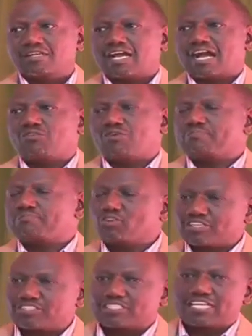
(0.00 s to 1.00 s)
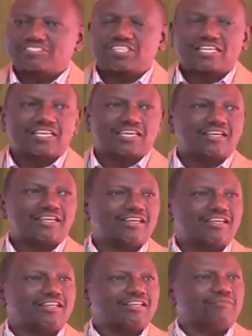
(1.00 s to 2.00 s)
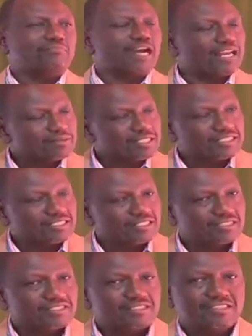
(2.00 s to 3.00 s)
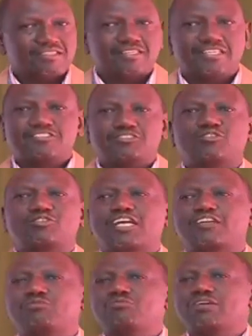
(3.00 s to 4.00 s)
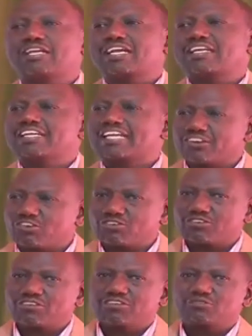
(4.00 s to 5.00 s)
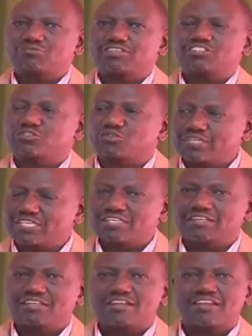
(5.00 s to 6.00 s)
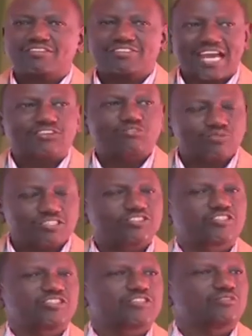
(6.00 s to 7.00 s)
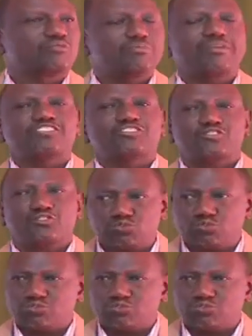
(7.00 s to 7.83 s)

our policy agenda in Parliament so that we can get on with doing that which we must do